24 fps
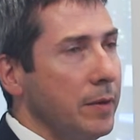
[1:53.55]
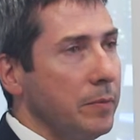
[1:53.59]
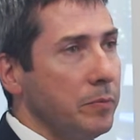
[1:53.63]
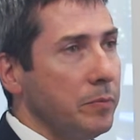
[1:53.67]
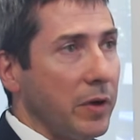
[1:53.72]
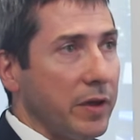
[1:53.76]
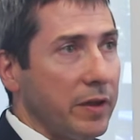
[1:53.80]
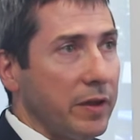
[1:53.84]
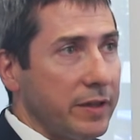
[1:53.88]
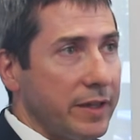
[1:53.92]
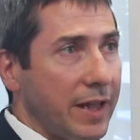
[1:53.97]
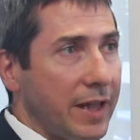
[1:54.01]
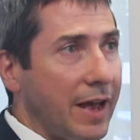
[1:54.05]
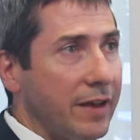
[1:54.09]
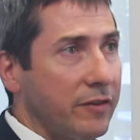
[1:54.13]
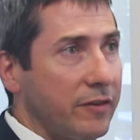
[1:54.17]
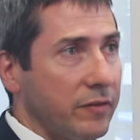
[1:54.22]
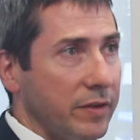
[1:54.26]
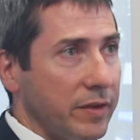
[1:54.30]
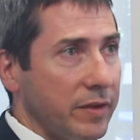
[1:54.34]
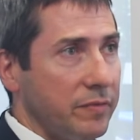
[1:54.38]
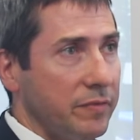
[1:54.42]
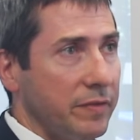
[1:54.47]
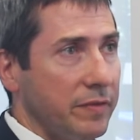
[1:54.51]
but it
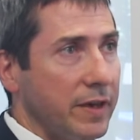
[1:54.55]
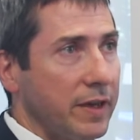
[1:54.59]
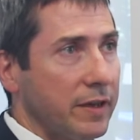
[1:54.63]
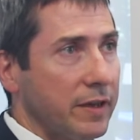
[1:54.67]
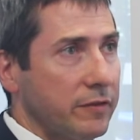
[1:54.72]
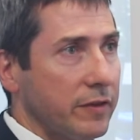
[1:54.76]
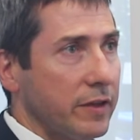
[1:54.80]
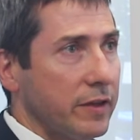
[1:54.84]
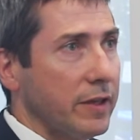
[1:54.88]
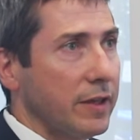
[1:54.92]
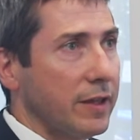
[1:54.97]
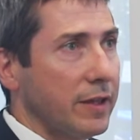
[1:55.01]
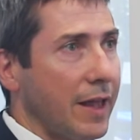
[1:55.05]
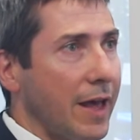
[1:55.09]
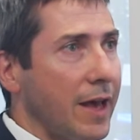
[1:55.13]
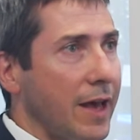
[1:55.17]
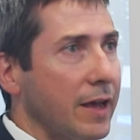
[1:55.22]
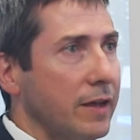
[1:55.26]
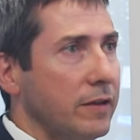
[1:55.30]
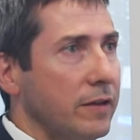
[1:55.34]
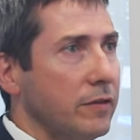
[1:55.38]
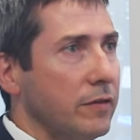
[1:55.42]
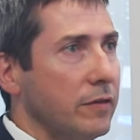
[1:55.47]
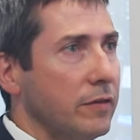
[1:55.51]
nicely fits and
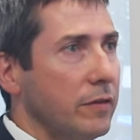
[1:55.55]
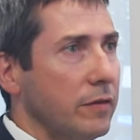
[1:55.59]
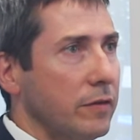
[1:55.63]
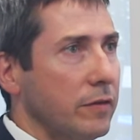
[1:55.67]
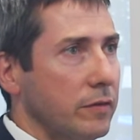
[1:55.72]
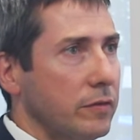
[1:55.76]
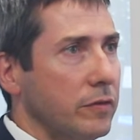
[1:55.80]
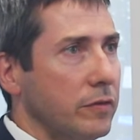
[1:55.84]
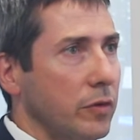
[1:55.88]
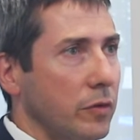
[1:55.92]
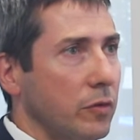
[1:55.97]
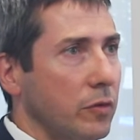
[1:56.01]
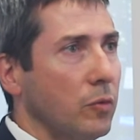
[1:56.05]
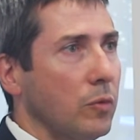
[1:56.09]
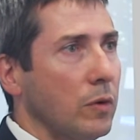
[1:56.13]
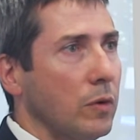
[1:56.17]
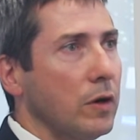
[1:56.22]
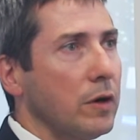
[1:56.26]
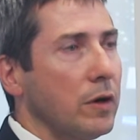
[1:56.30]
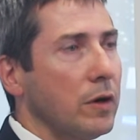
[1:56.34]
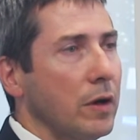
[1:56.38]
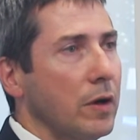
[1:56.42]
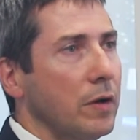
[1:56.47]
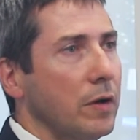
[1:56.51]
aligns to the
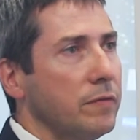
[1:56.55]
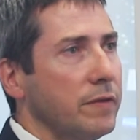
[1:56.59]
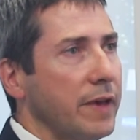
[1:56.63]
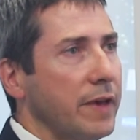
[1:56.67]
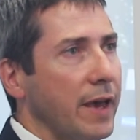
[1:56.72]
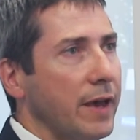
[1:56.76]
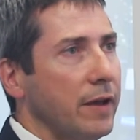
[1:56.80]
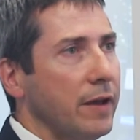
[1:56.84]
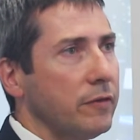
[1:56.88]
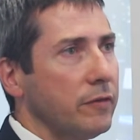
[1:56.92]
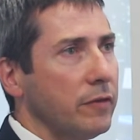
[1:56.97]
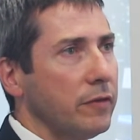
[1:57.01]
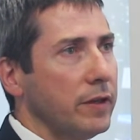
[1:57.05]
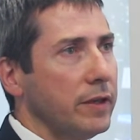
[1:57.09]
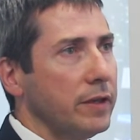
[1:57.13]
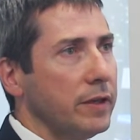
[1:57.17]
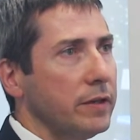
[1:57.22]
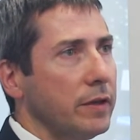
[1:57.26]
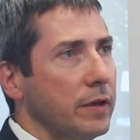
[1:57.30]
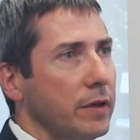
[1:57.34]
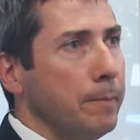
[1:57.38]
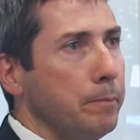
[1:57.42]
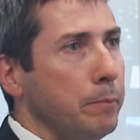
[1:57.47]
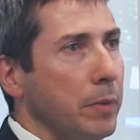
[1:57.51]
work of counseling.